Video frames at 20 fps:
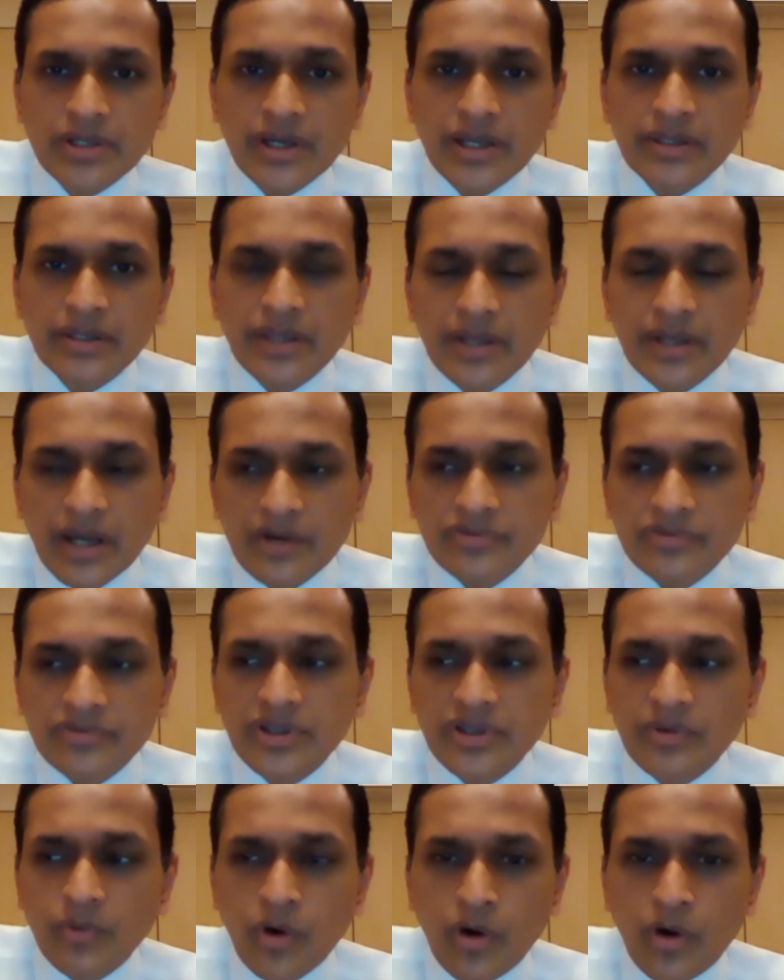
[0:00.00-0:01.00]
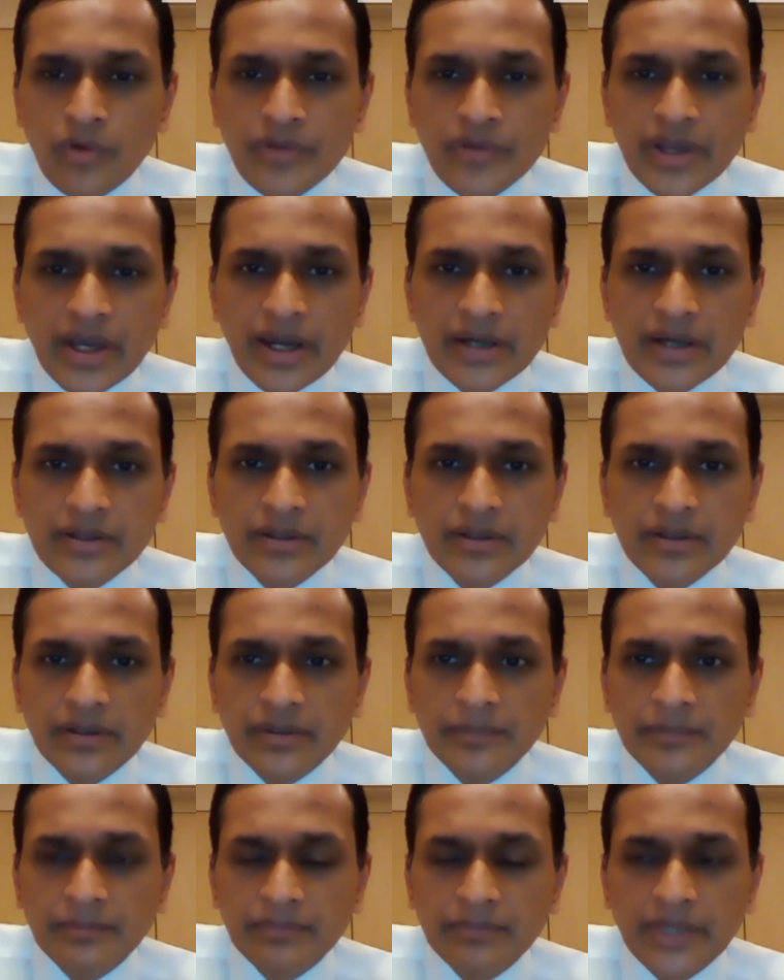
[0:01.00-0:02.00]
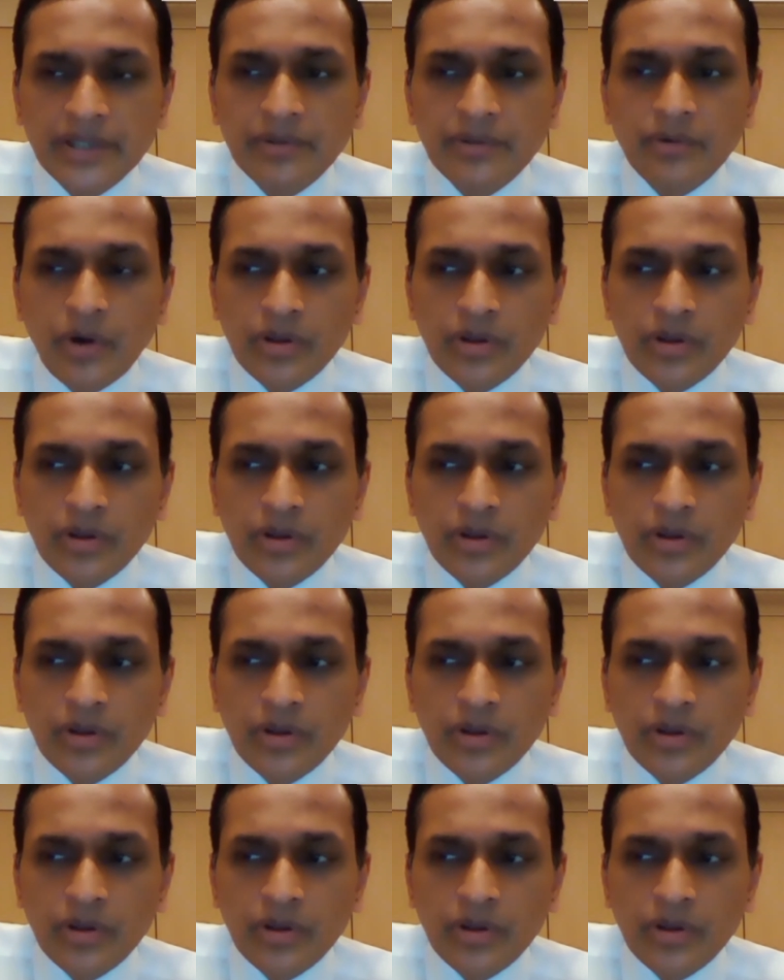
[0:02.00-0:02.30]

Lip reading: And then after the war, we had like